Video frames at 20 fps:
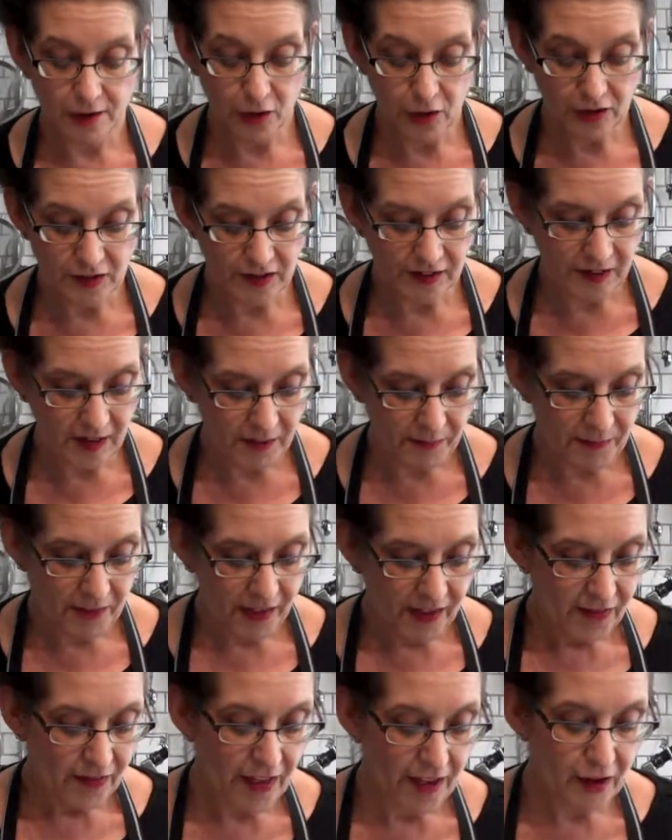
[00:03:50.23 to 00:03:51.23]
look to them.
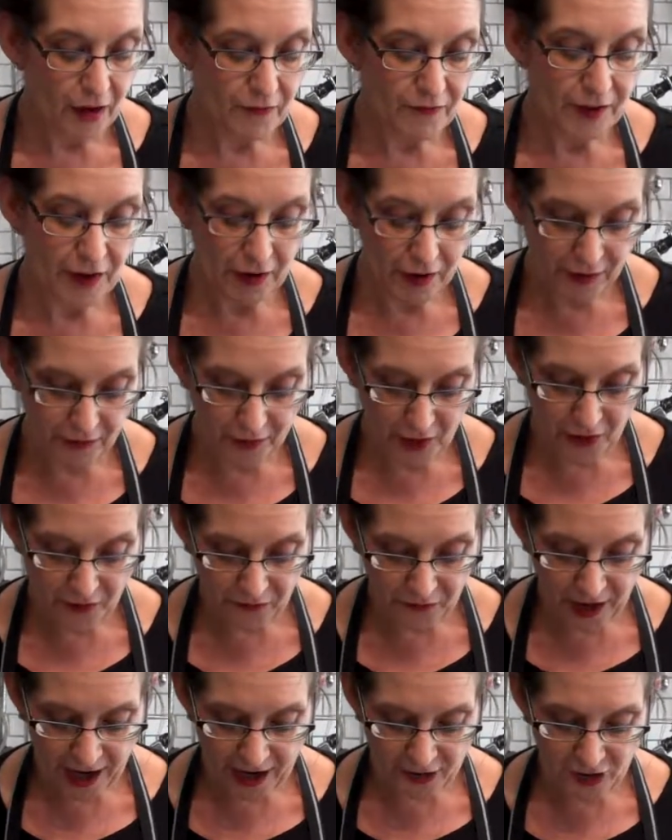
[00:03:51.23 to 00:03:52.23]
They are very, very
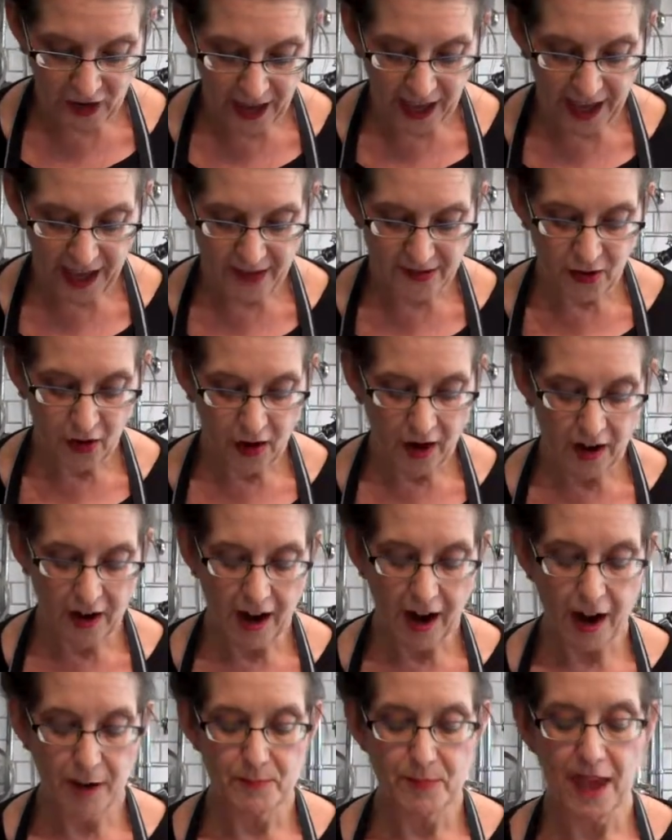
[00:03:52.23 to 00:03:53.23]
fresh, as are
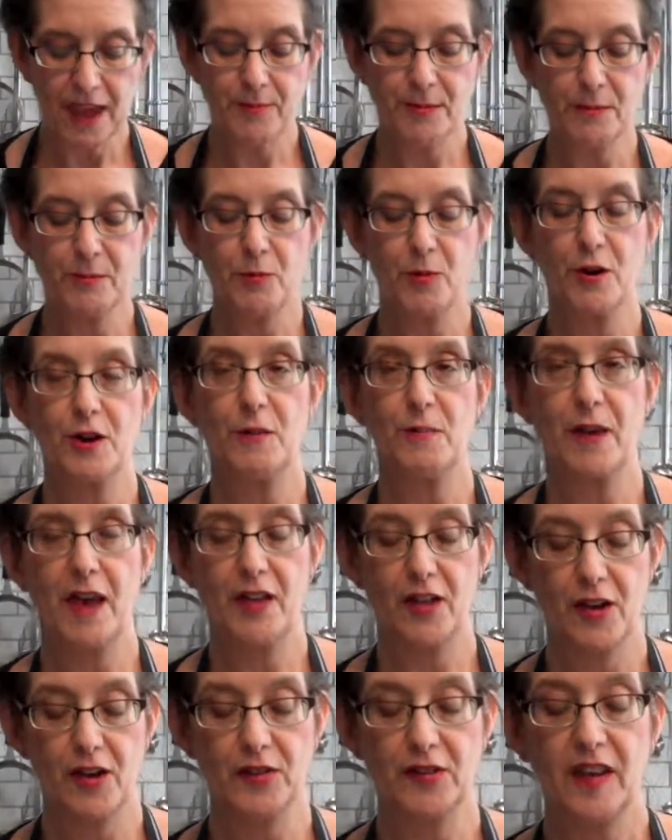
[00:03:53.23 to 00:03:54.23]
our baby
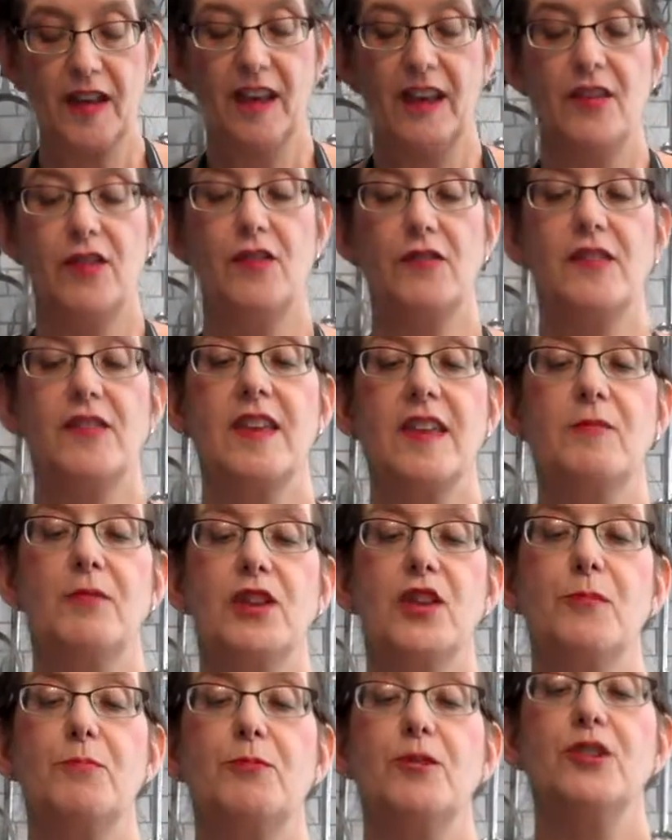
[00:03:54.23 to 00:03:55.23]
portobellos. You see
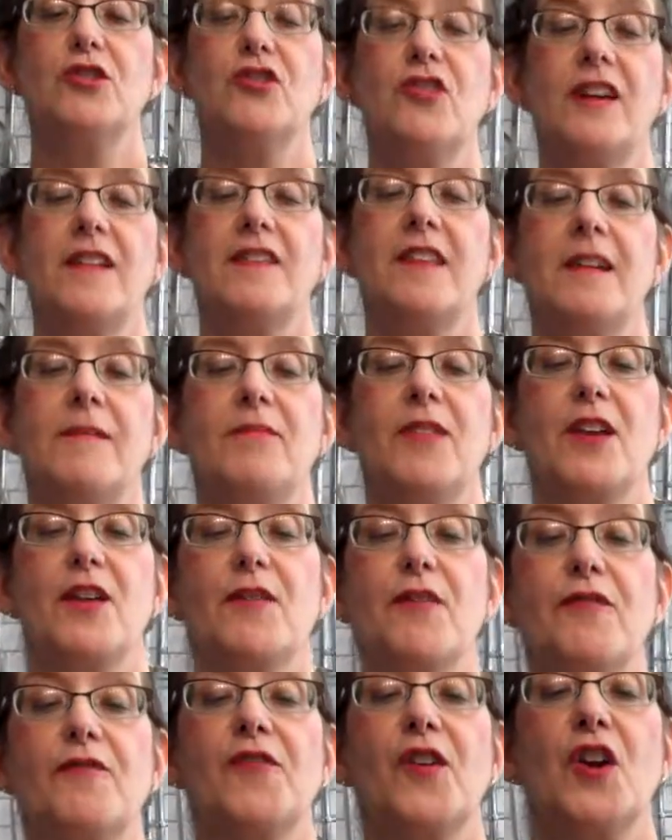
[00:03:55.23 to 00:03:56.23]
when you push on them,
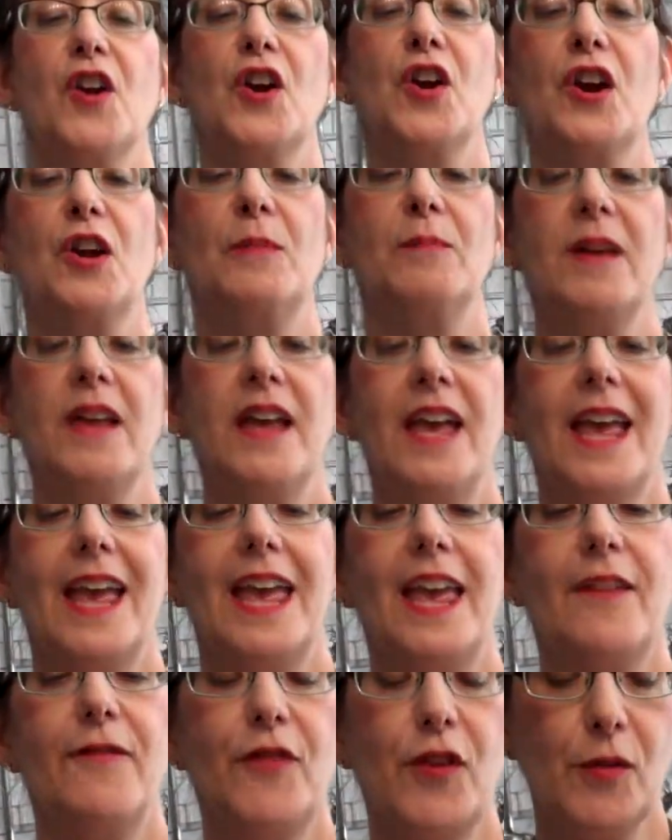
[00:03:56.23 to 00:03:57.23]
they're firm.
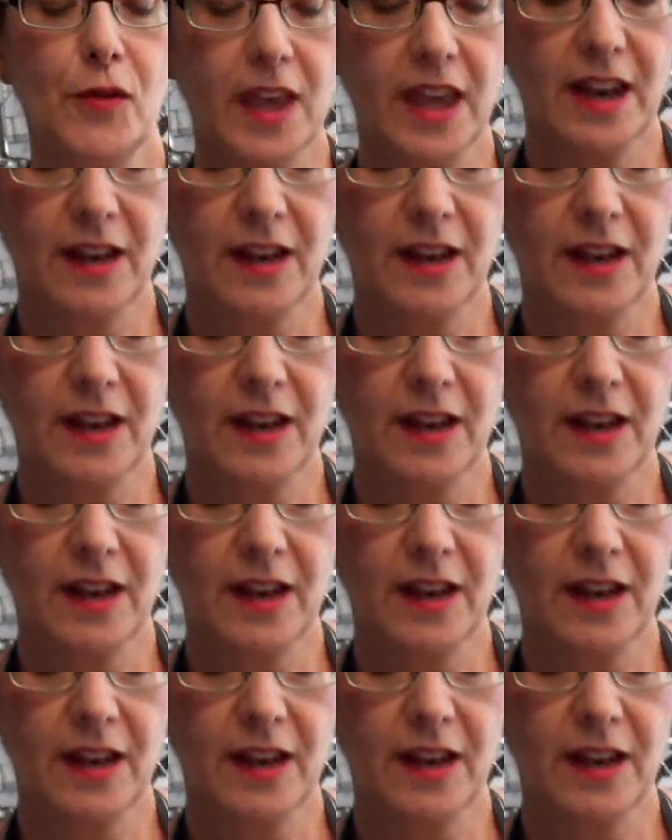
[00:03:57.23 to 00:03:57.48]
If you